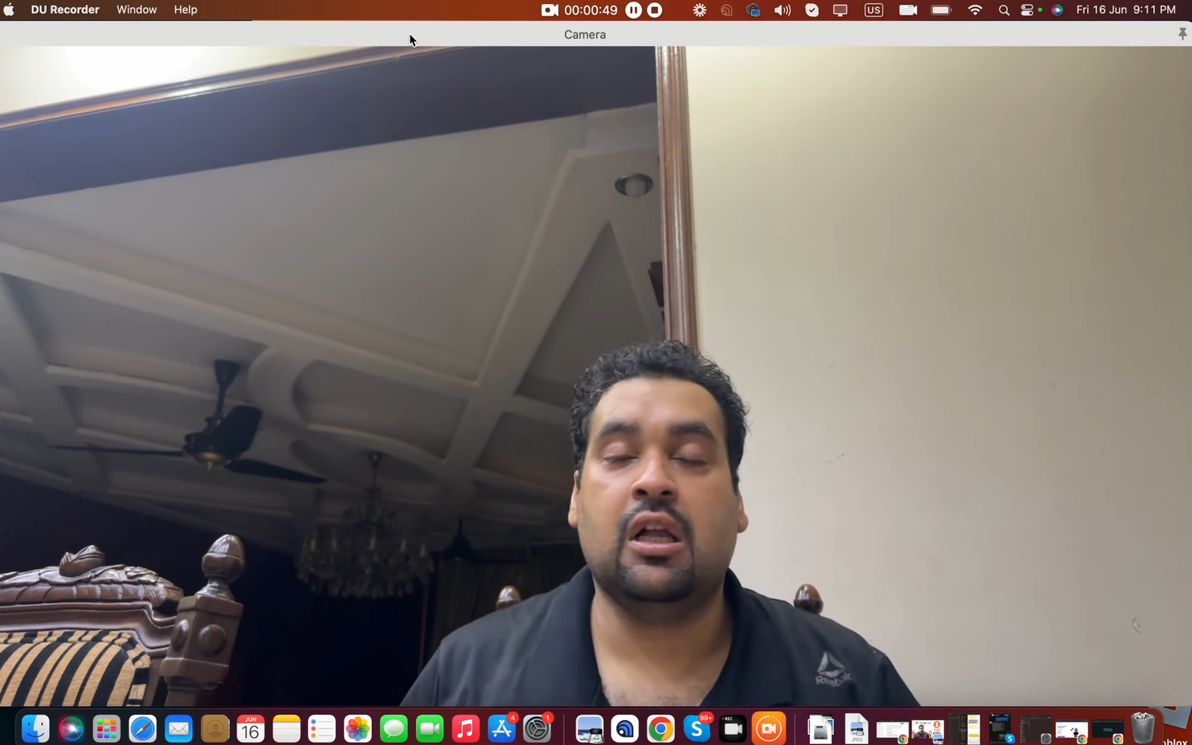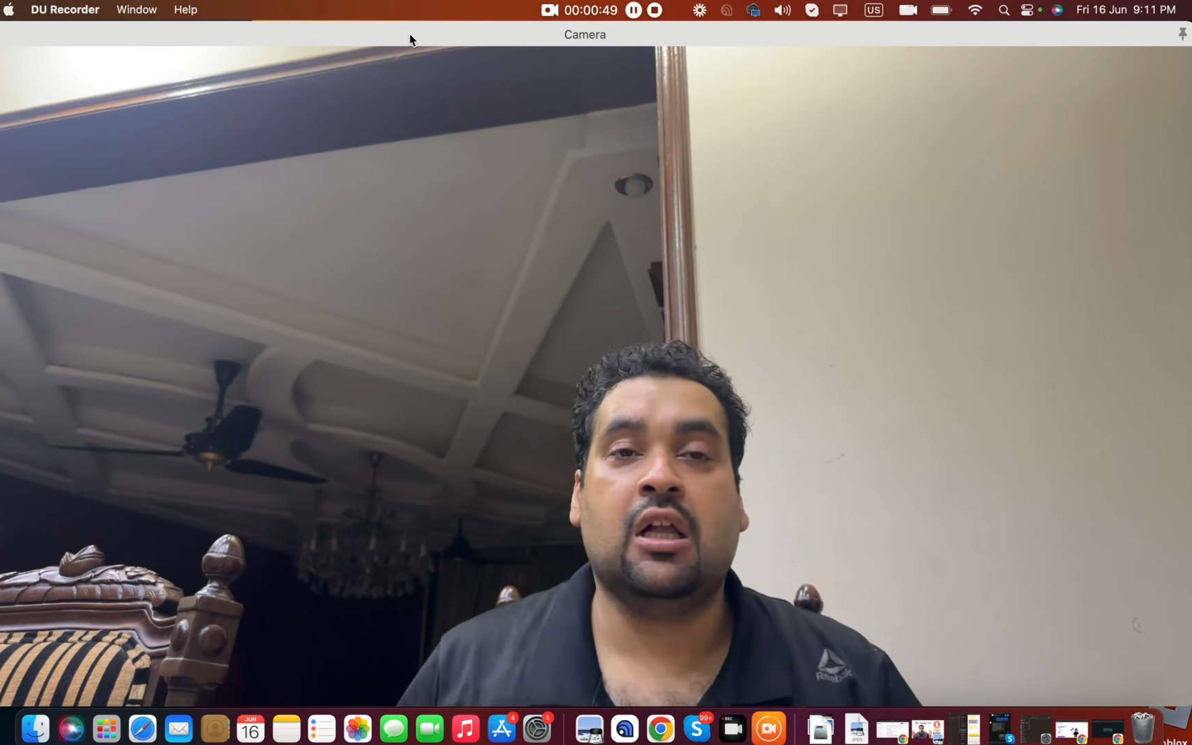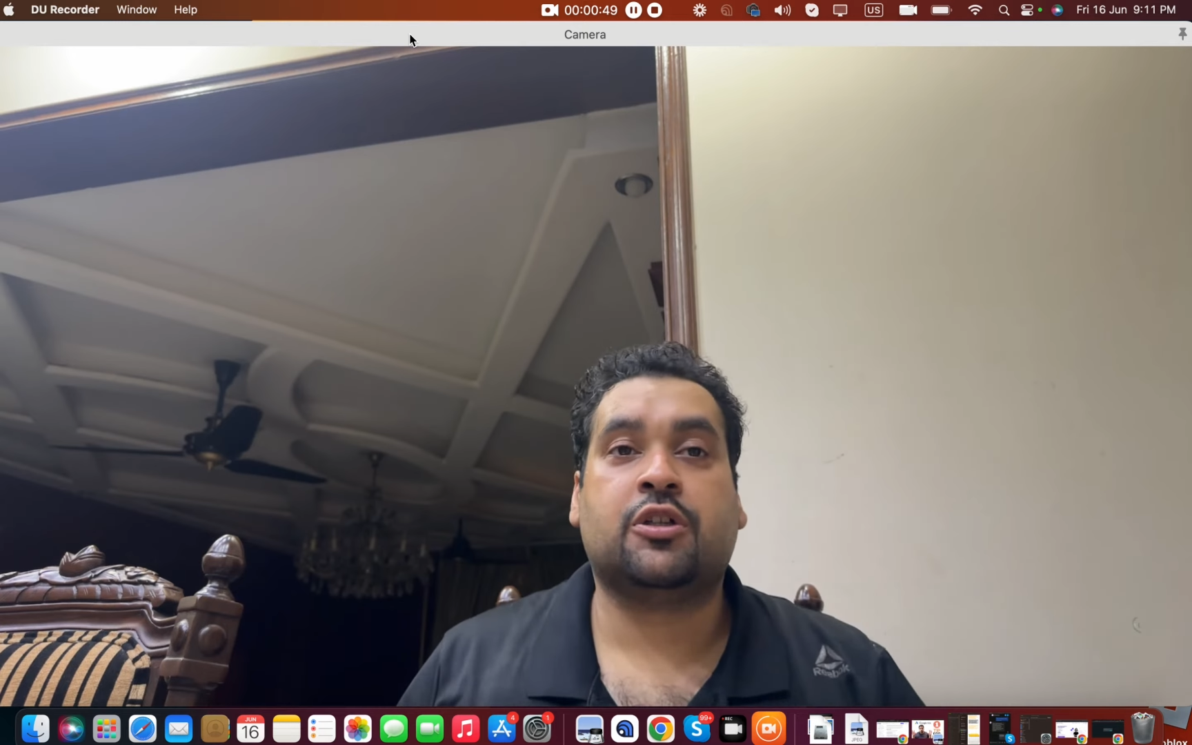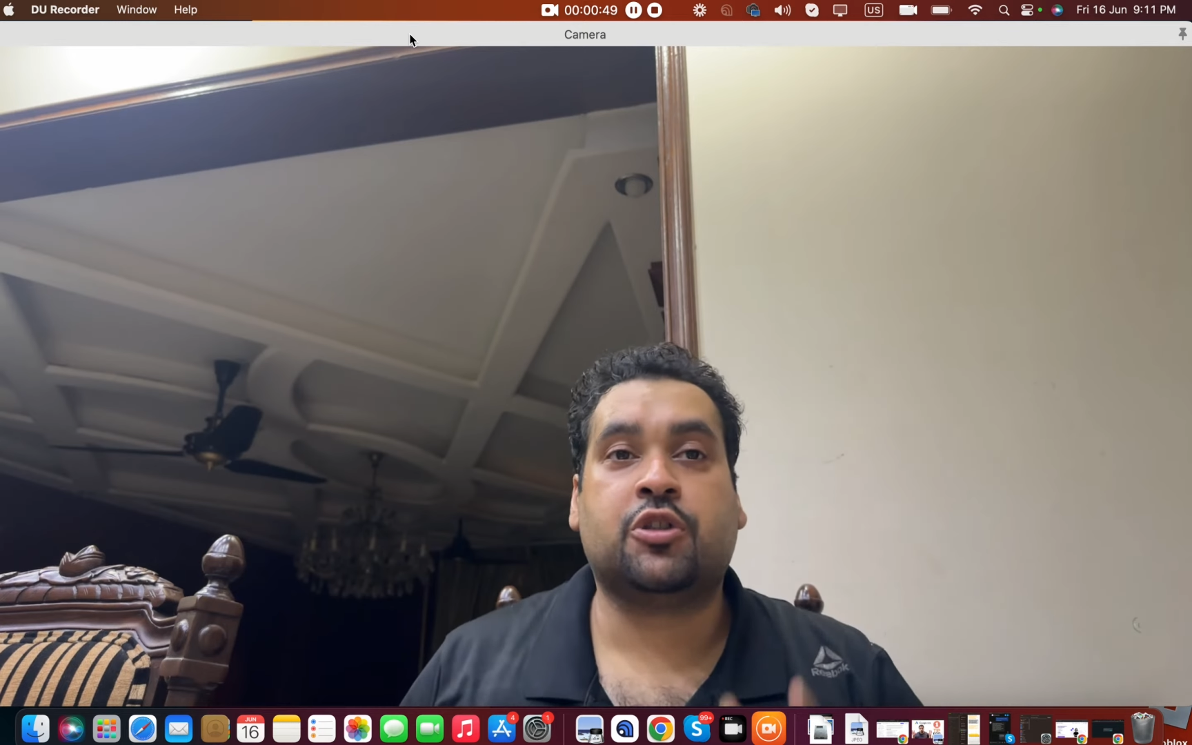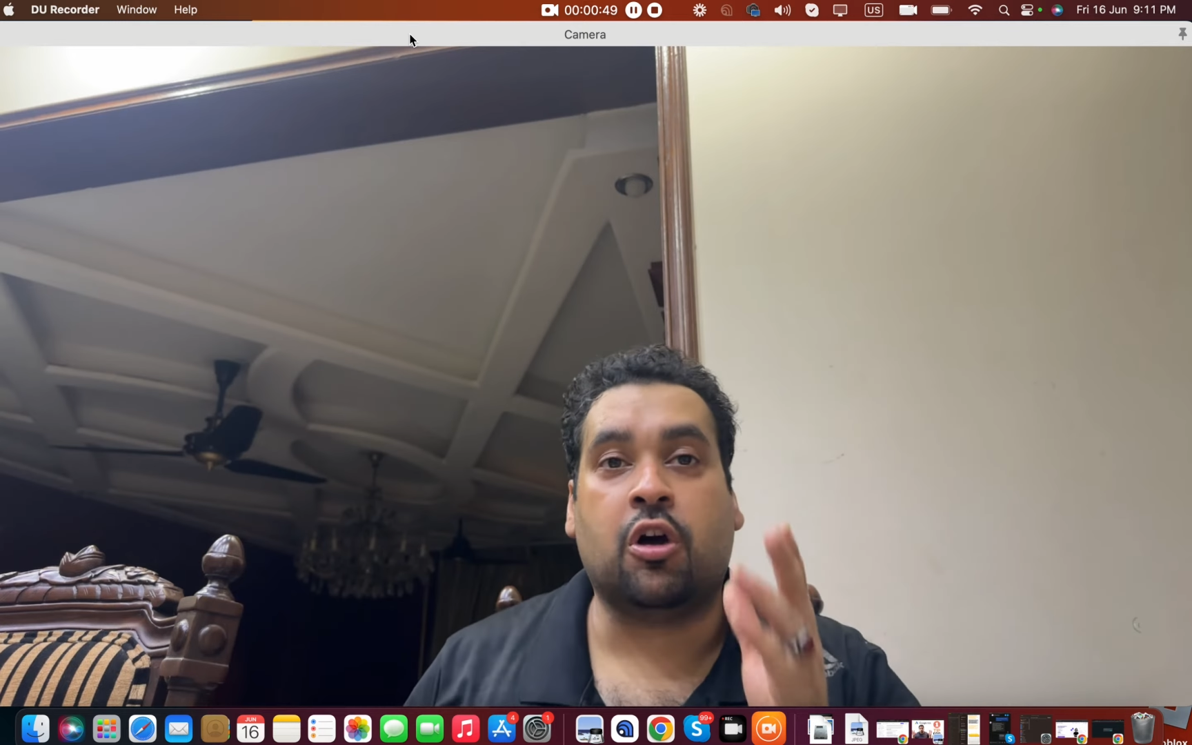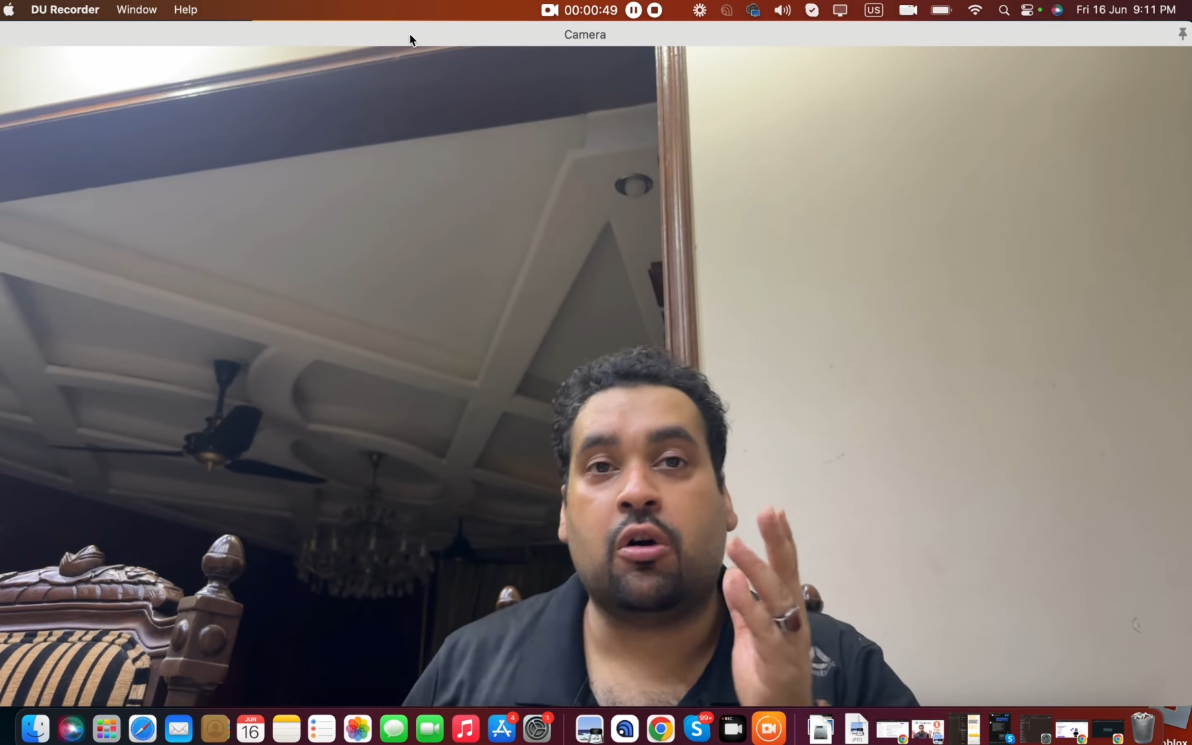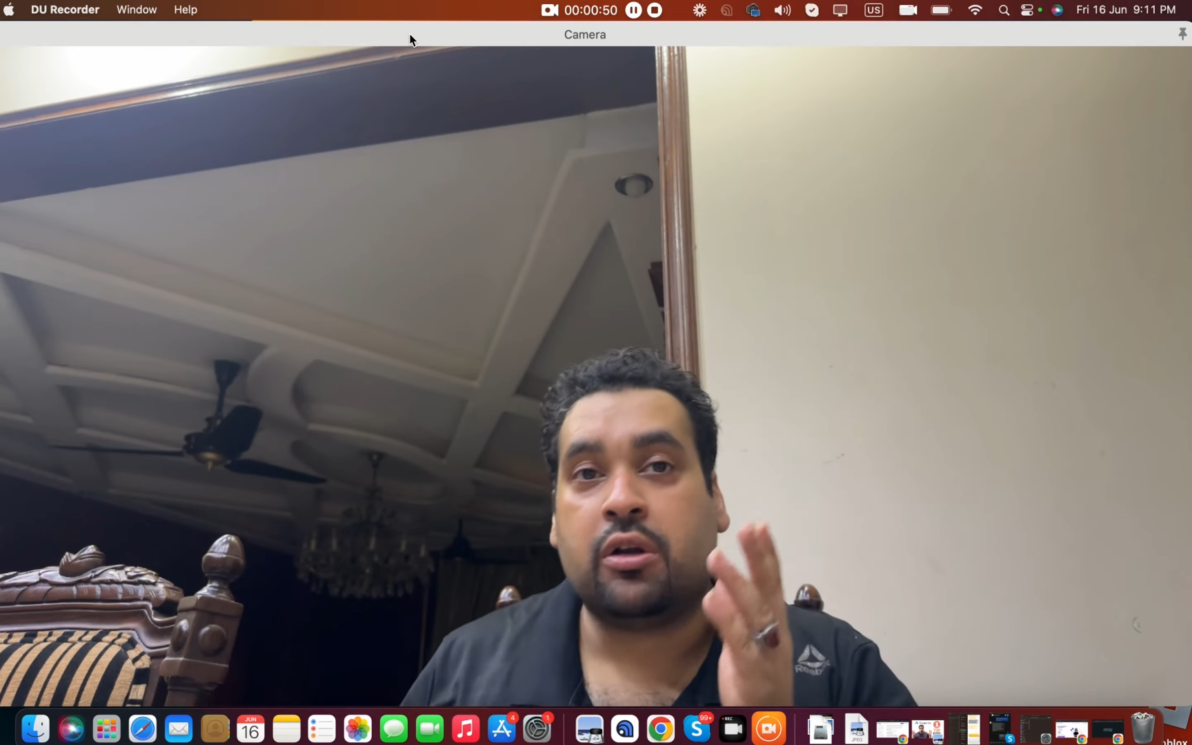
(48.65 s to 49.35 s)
So